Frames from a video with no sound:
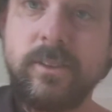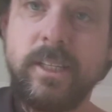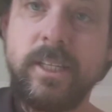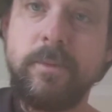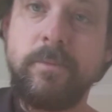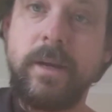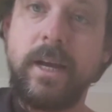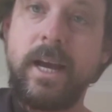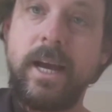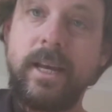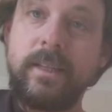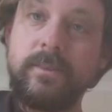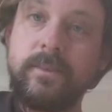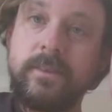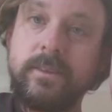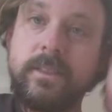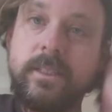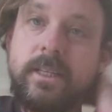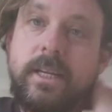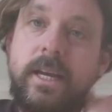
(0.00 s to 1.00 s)
really bad.
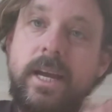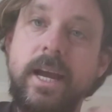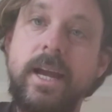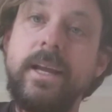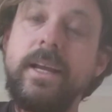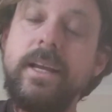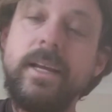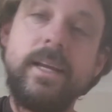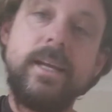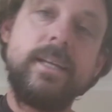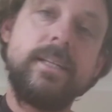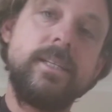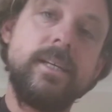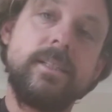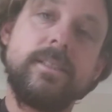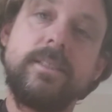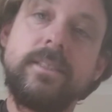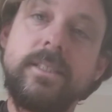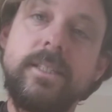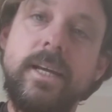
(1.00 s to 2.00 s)
Okay, it
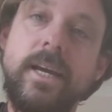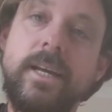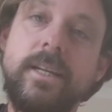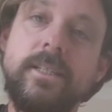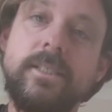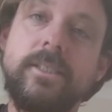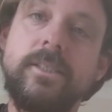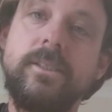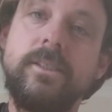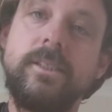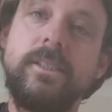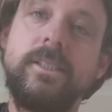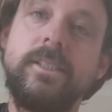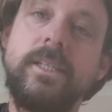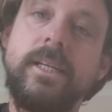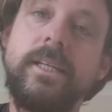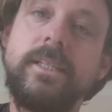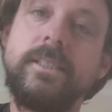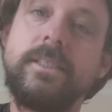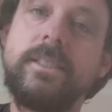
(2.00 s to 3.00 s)
doesn't sound as good. You
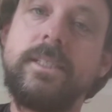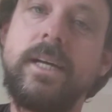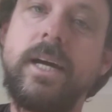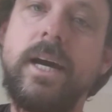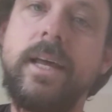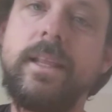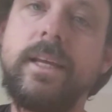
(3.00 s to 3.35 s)
need to start.